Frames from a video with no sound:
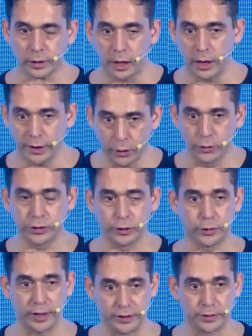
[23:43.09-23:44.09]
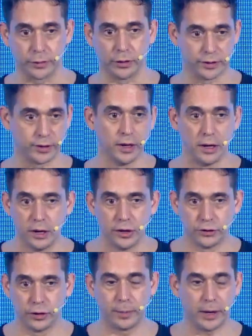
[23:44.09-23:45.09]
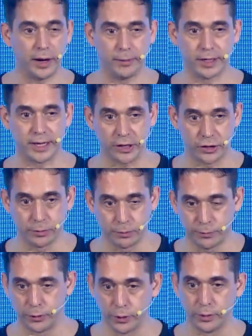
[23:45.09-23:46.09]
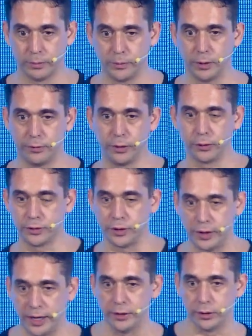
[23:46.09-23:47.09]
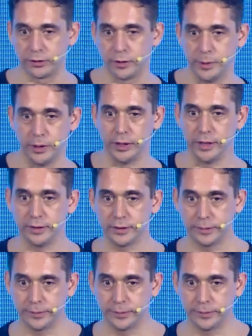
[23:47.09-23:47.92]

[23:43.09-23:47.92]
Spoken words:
And it also creates, of course, super high retention for folks that are in those communities.